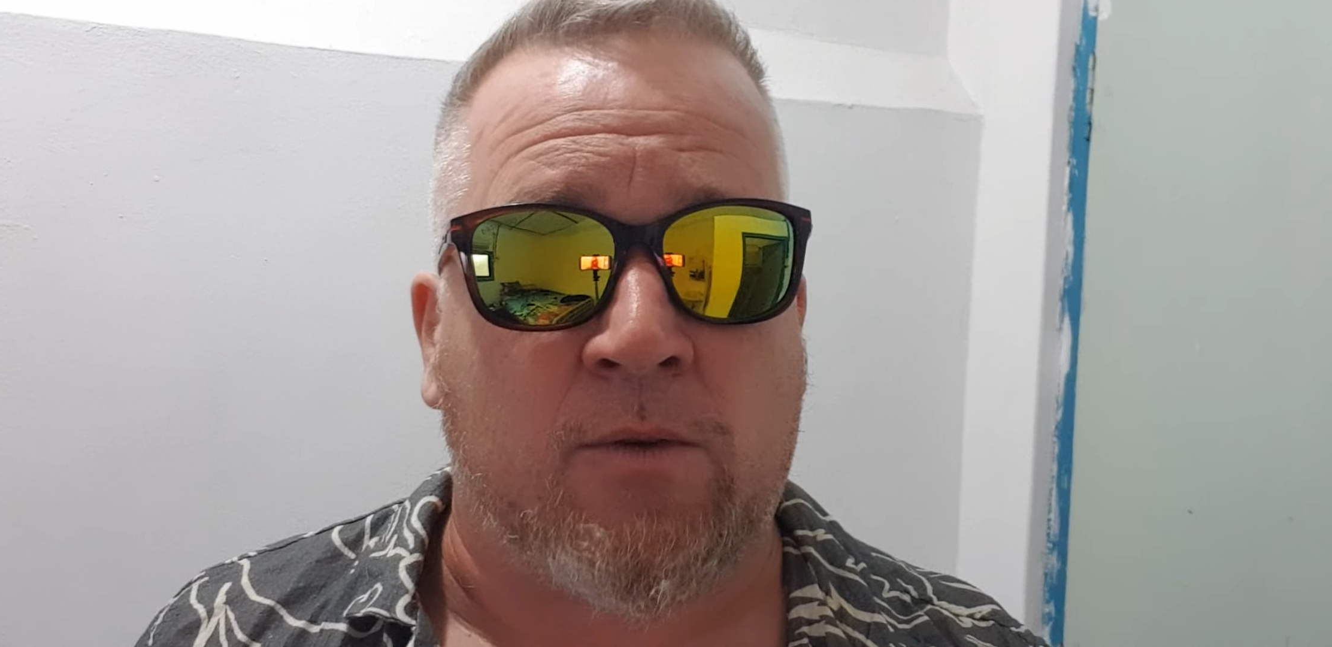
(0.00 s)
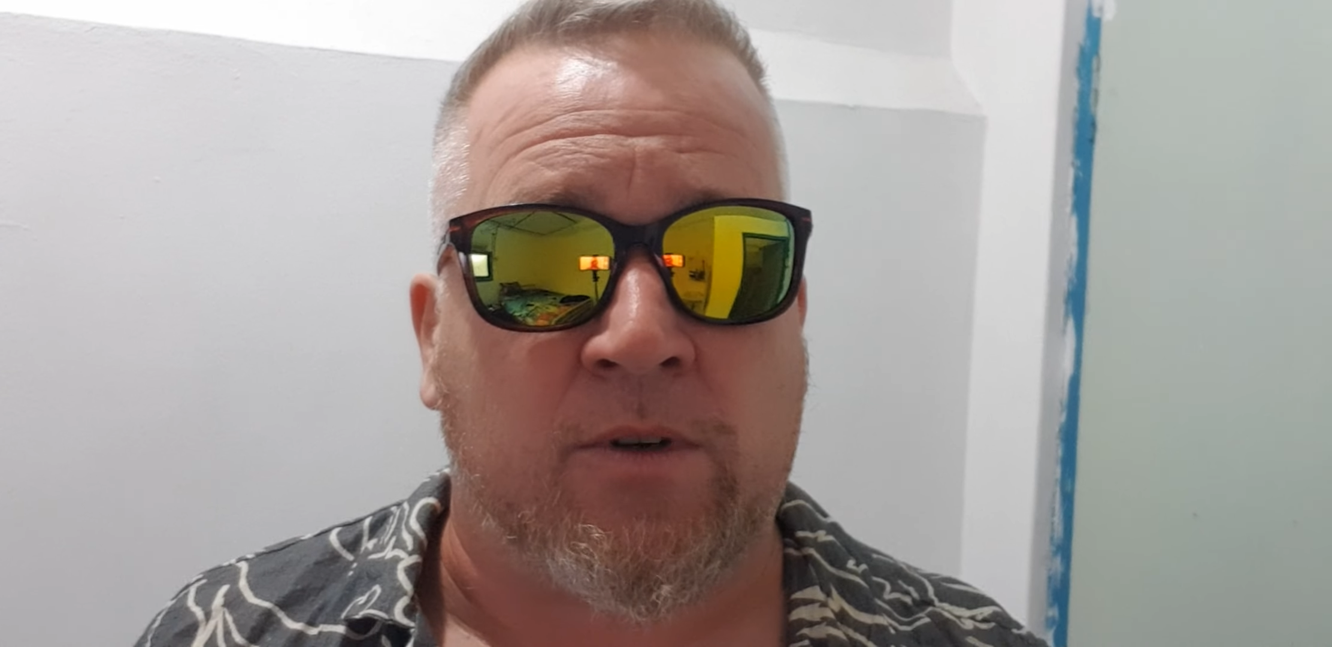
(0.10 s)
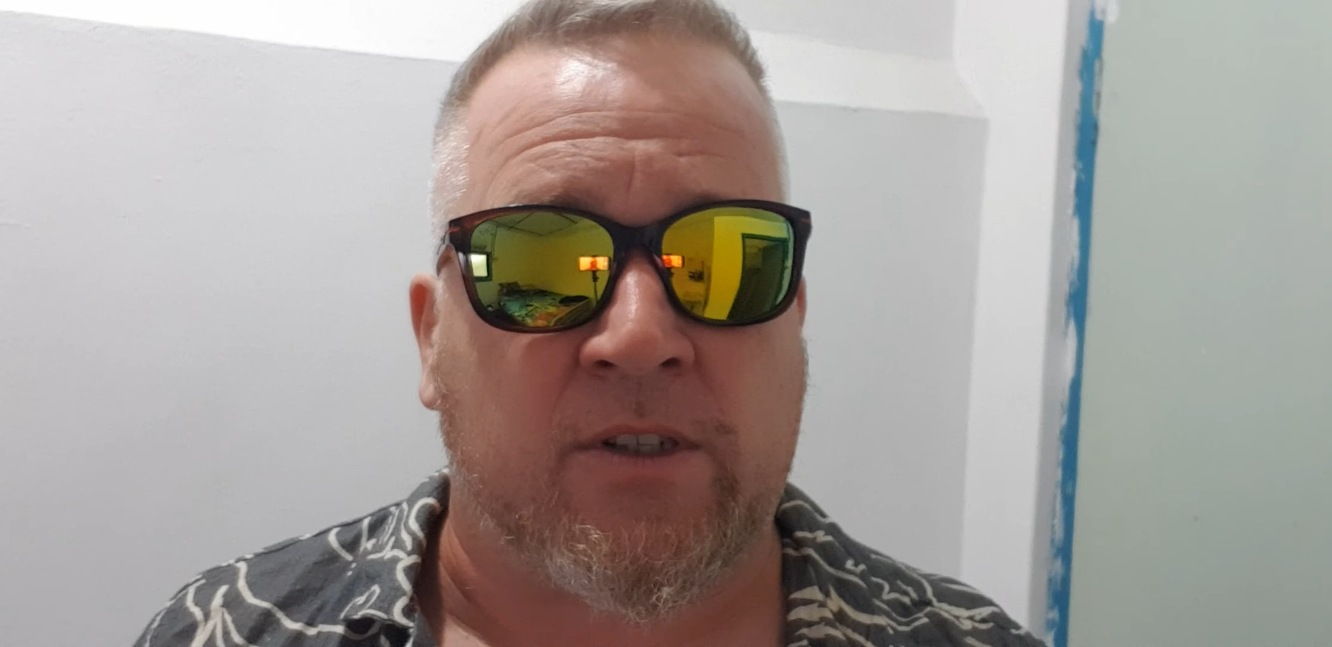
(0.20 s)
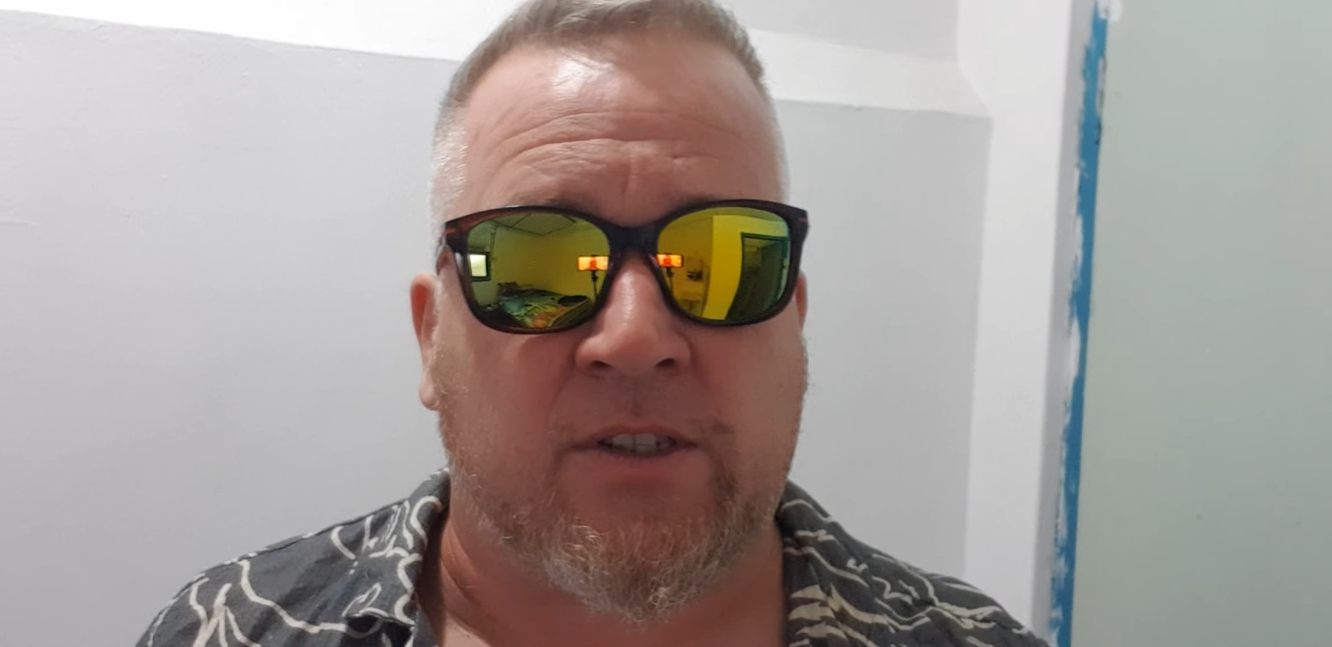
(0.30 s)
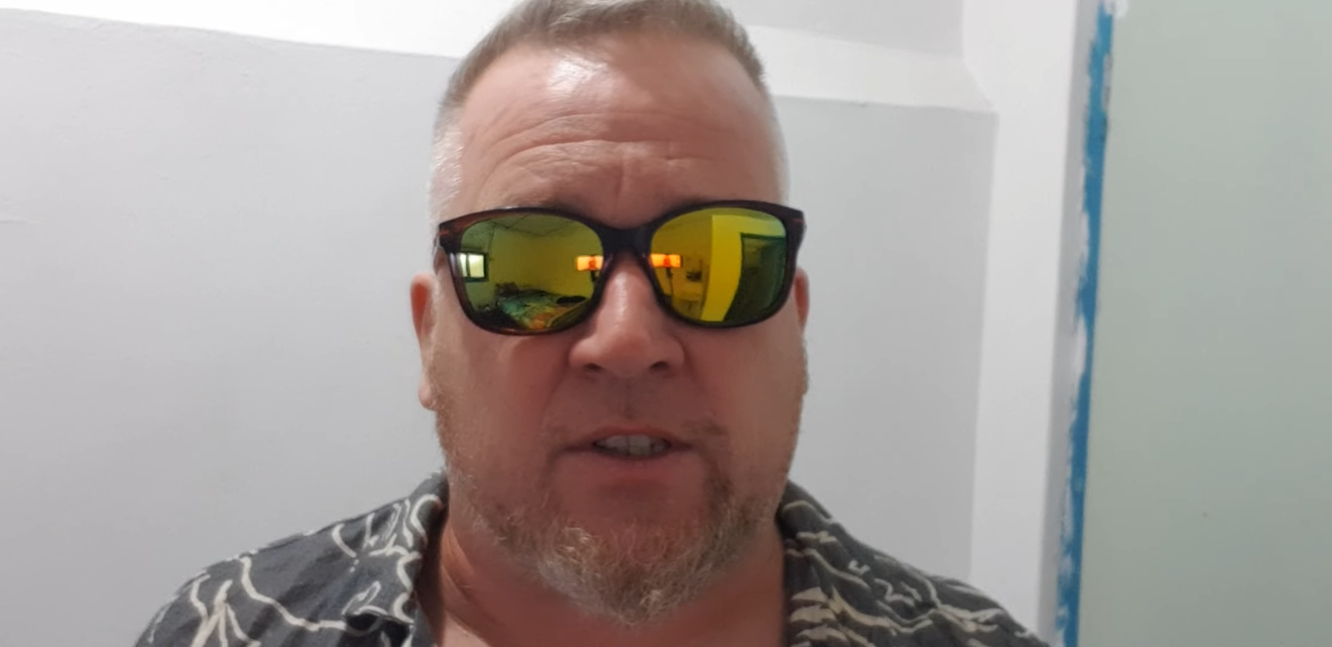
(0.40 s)

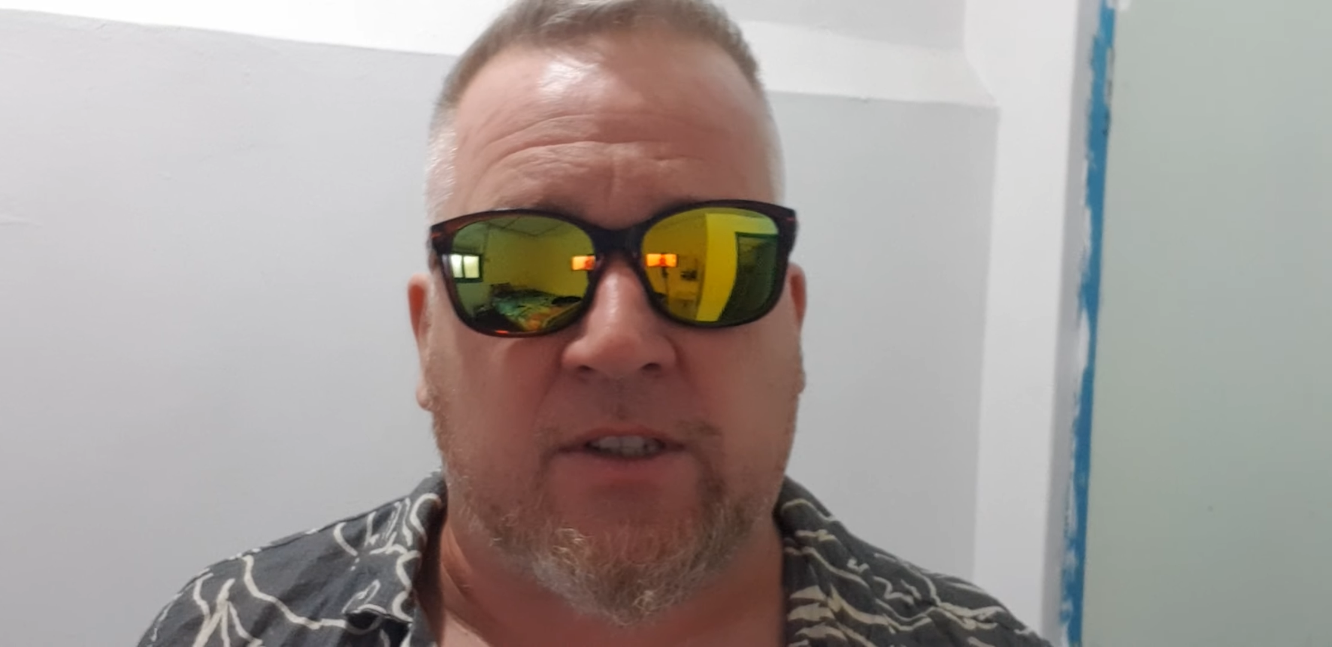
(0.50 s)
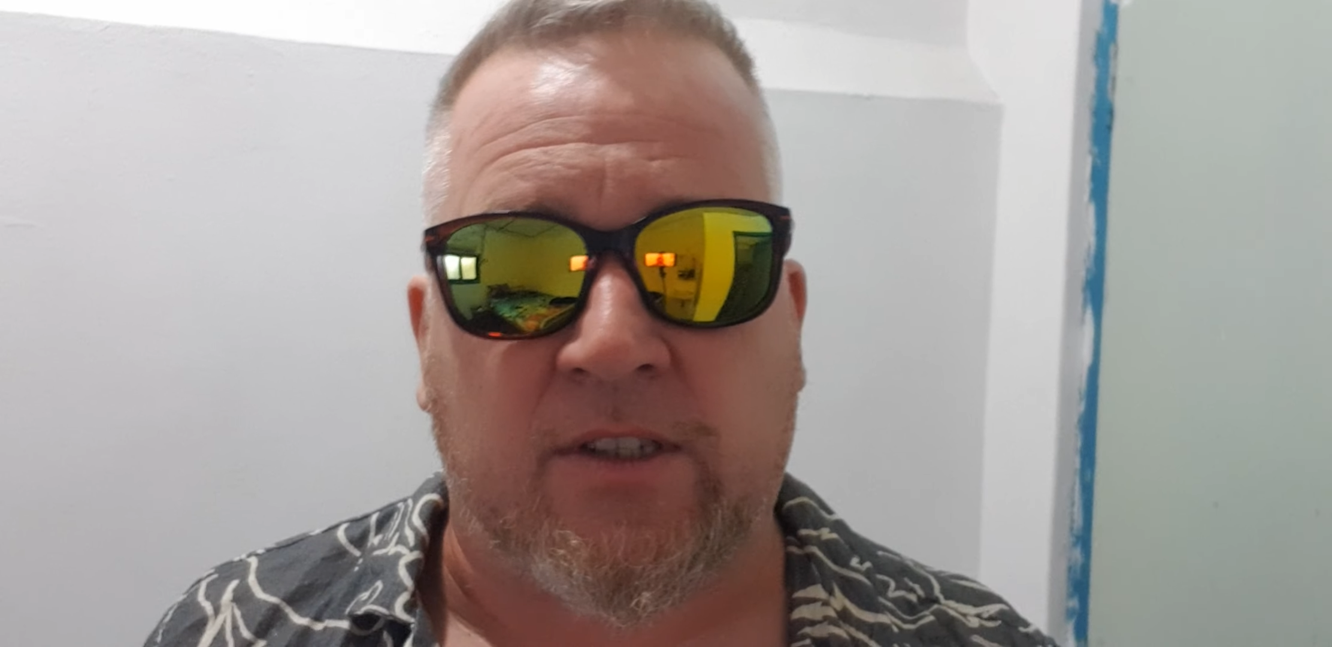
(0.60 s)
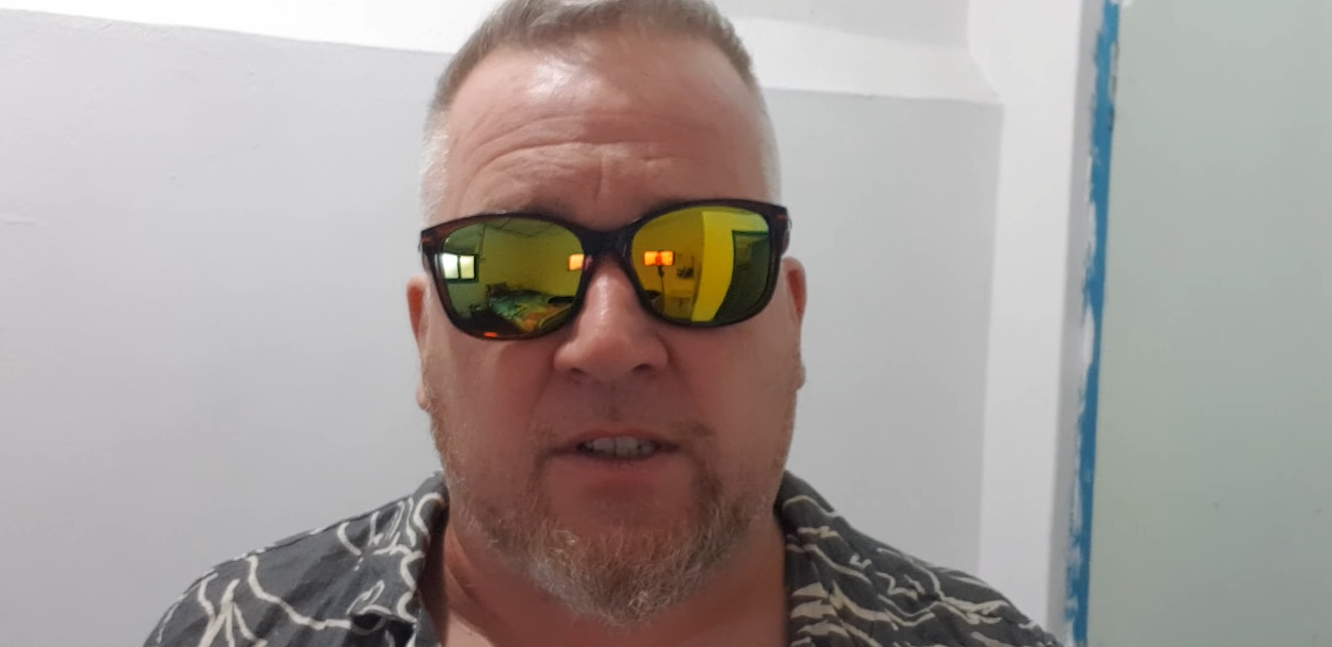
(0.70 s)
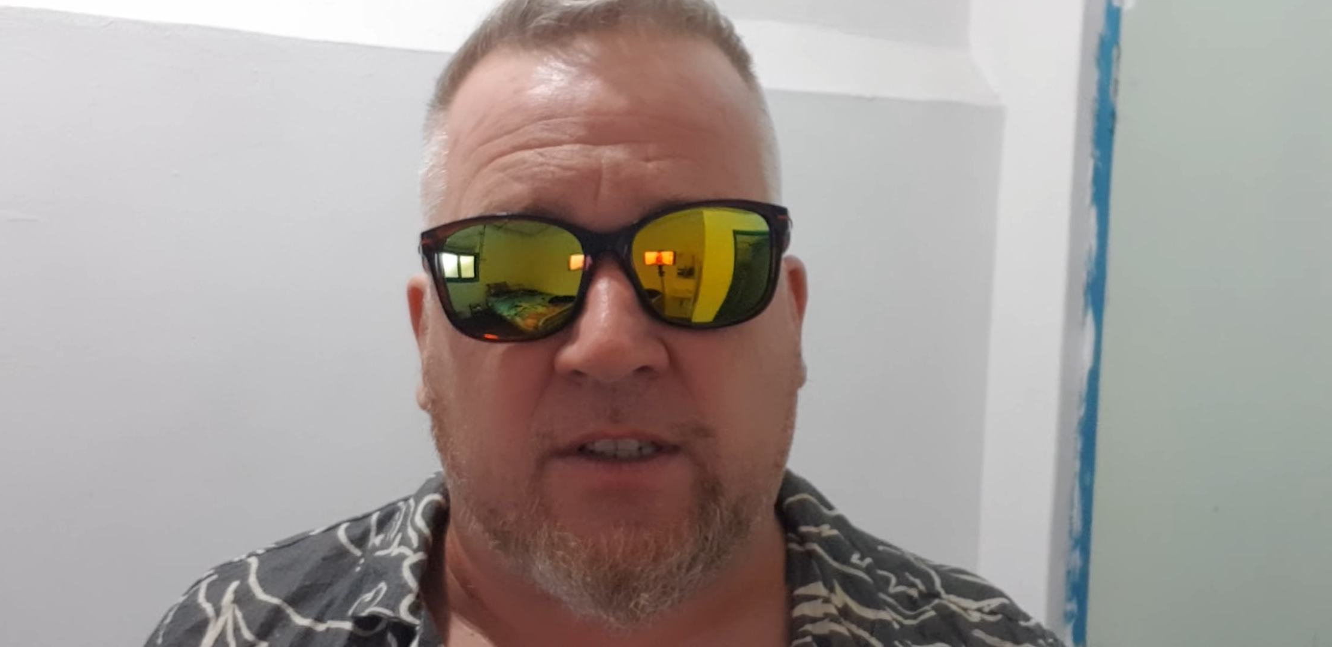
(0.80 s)
was